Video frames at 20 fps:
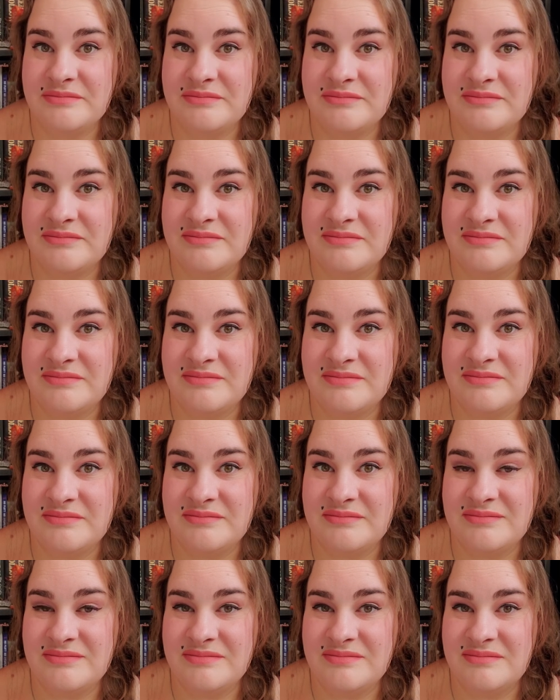
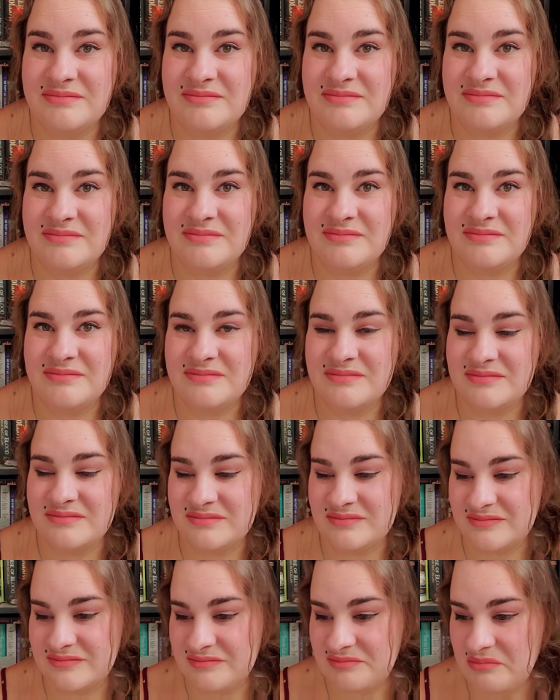
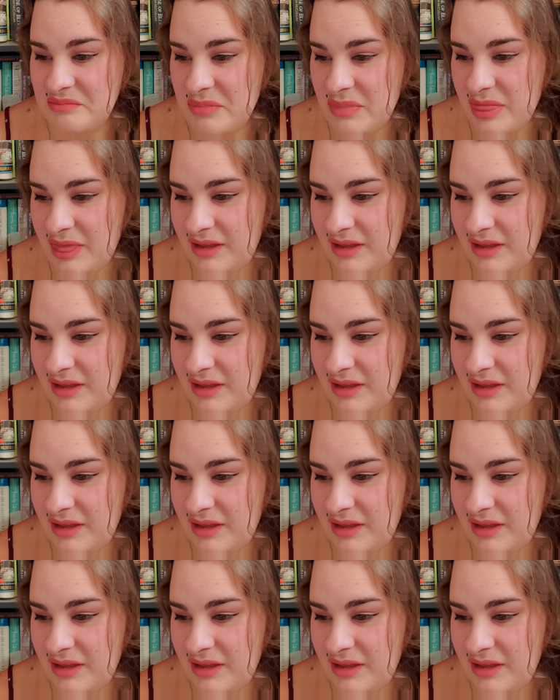Nobody speaks.